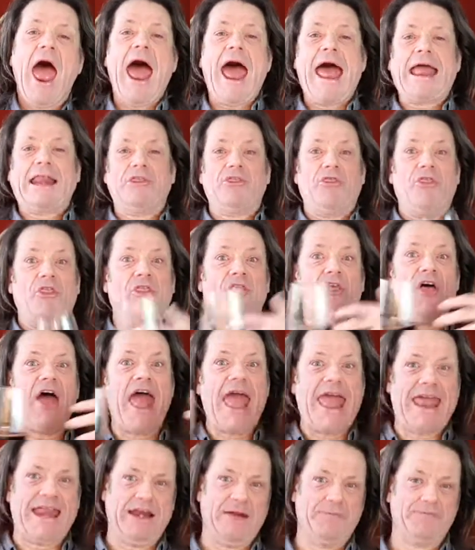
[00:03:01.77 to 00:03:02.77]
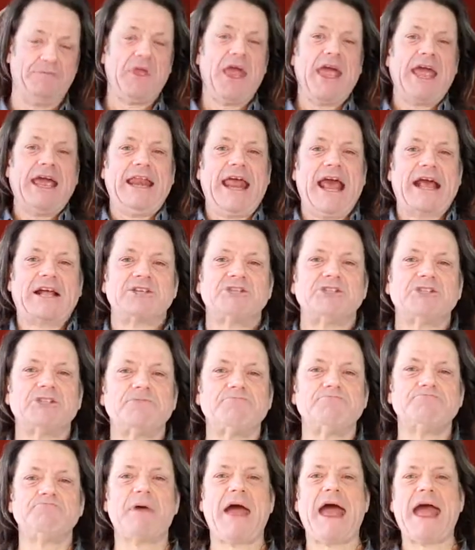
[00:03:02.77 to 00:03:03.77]
and then it
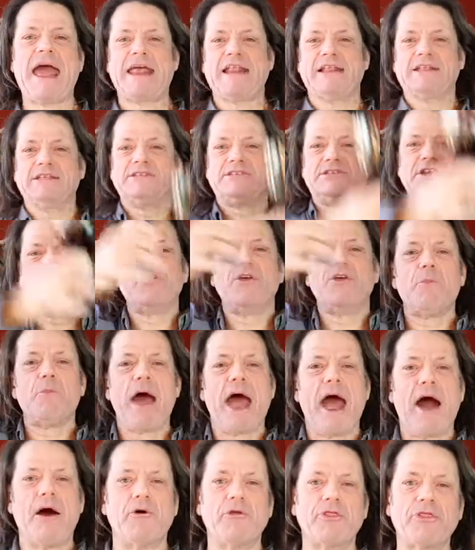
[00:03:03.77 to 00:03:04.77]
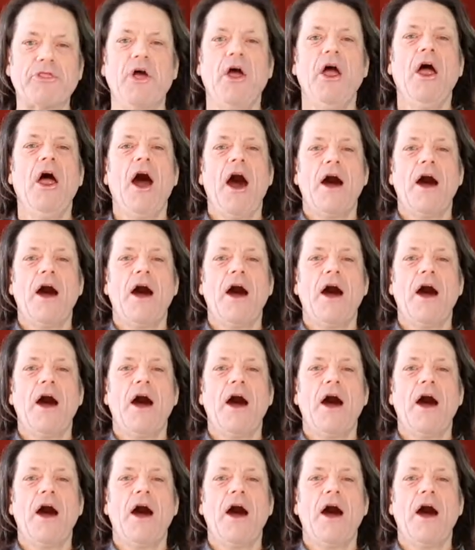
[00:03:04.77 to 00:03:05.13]
expands mouth